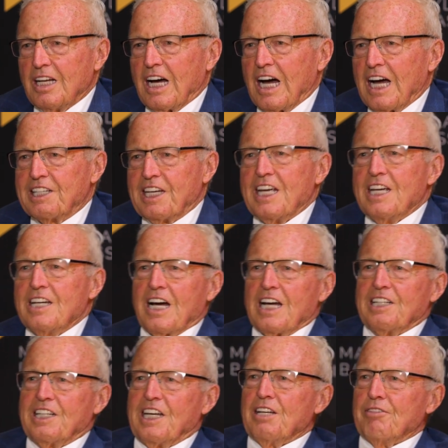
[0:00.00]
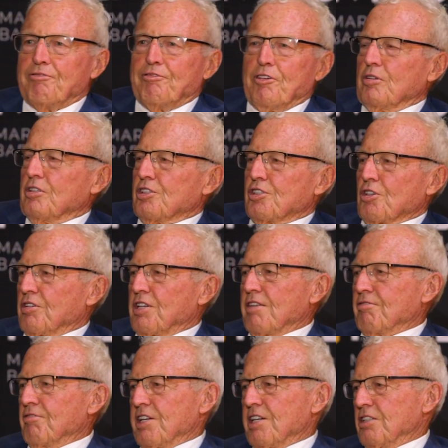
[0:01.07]
can't focus on
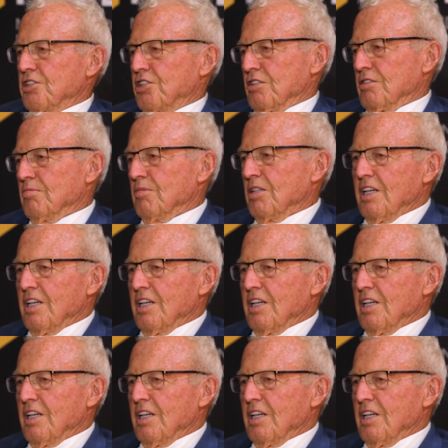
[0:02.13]
every issue,